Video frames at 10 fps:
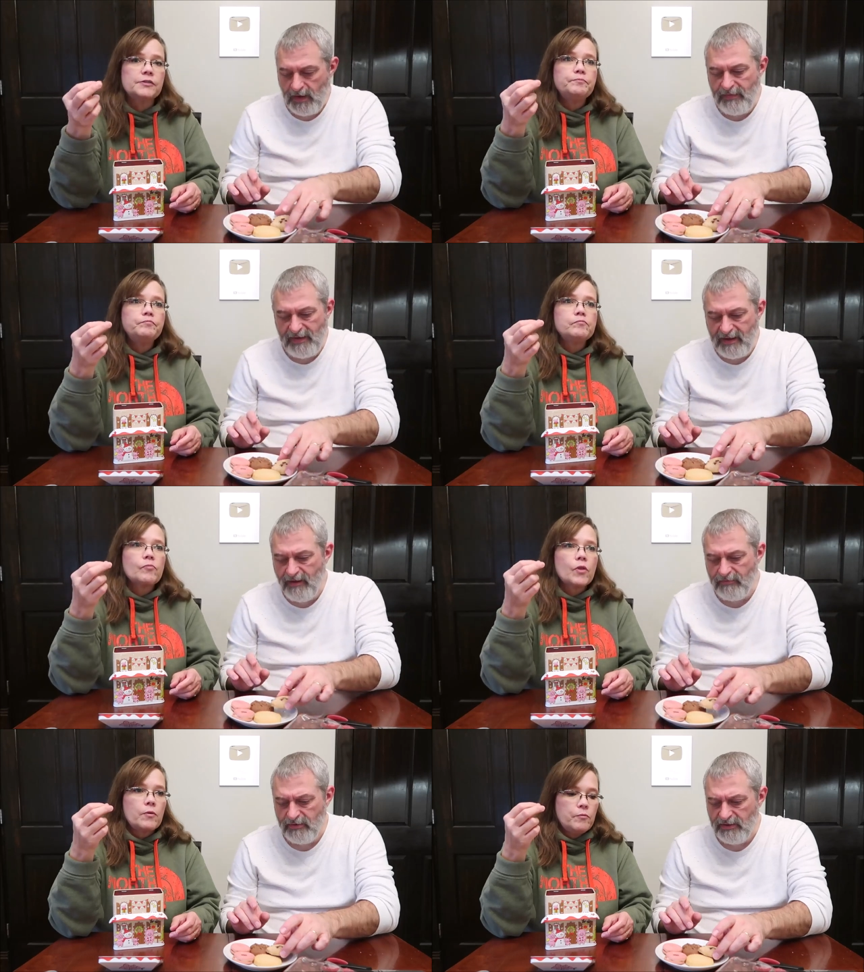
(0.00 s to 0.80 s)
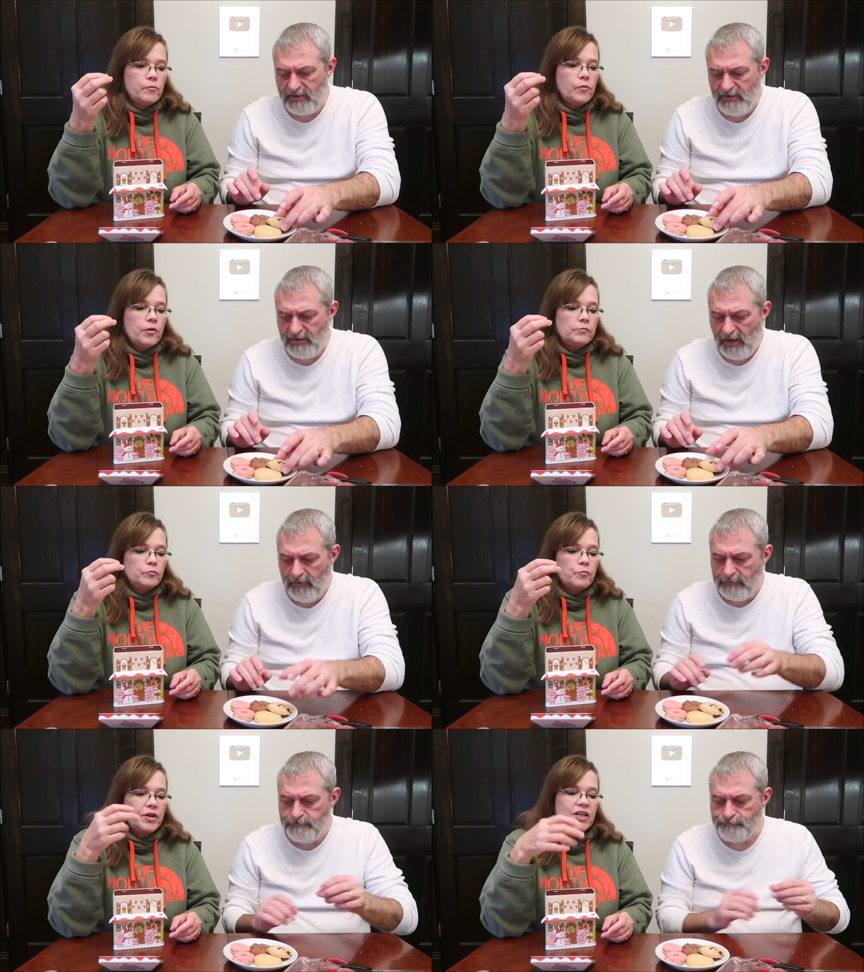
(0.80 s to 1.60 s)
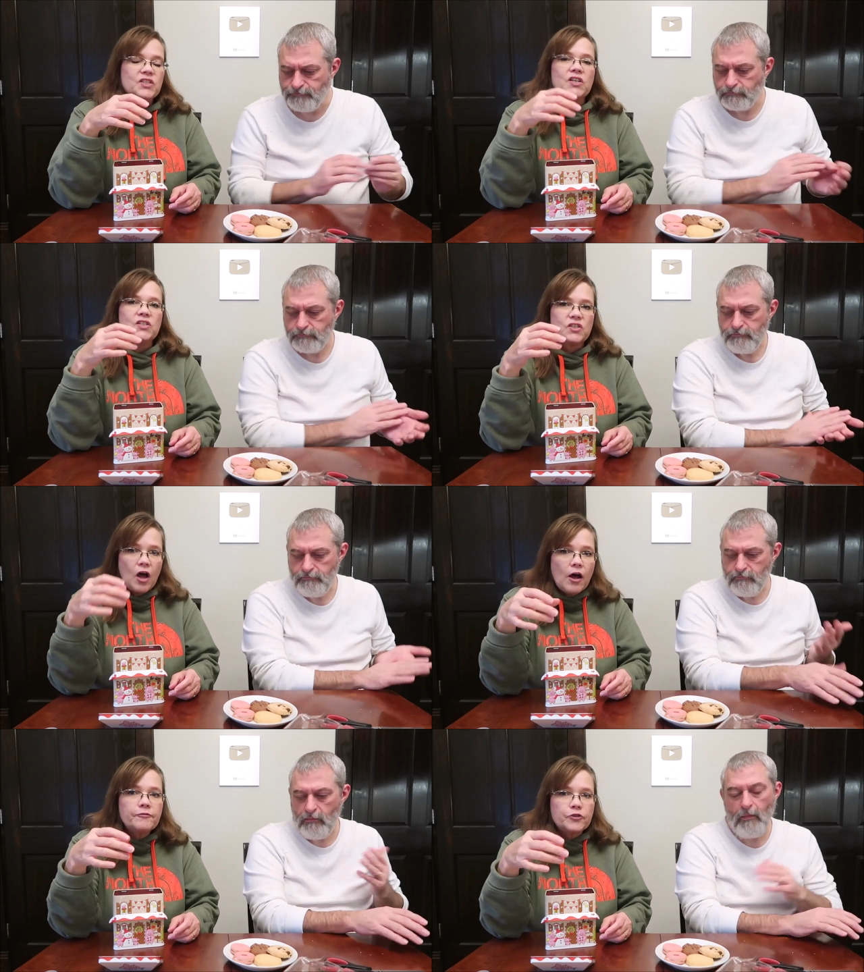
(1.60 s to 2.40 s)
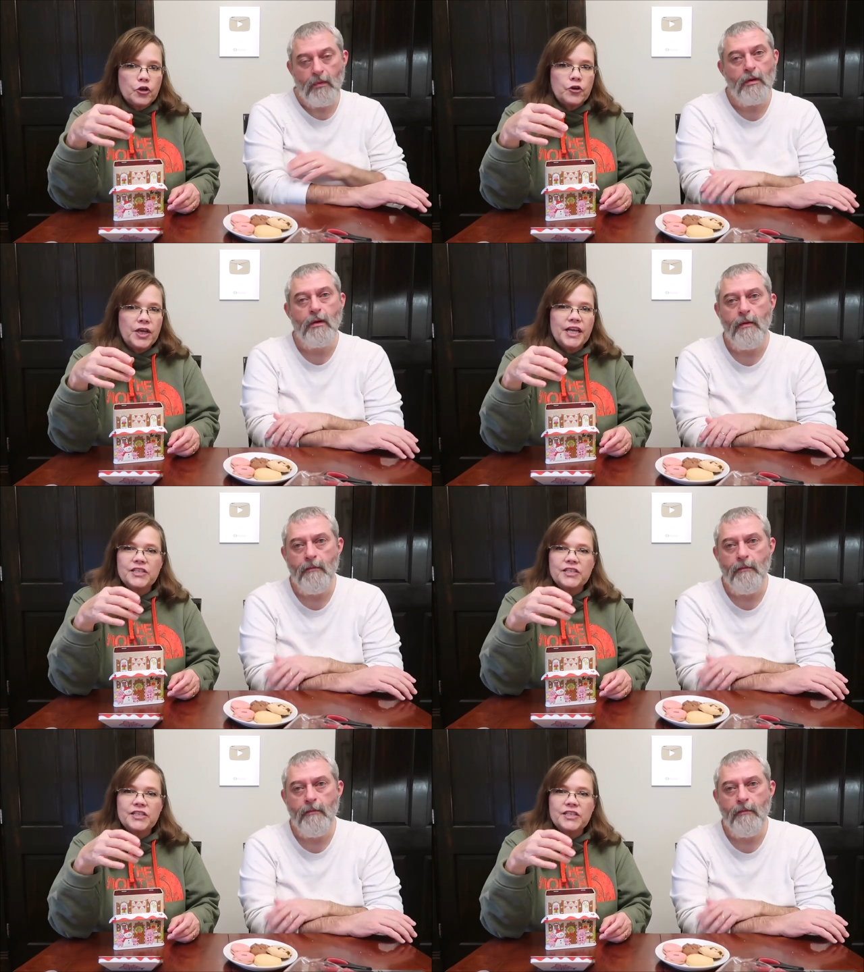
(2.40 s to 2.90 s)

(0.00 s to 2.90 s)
Speaker 1: And they go really good together. But it's a soft cookie.